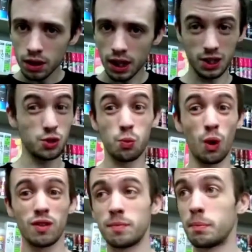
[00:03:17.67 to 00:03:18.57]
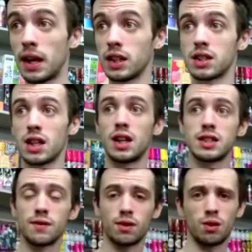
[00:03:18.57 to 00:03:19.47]
That's just one of many designs.
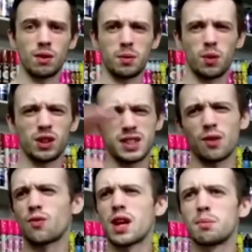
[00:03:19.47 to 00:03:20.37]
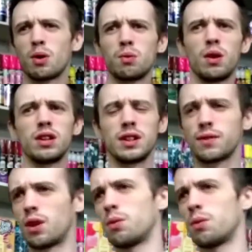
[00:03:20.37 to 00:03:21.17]
They've got like one that's like rainbow one, they've got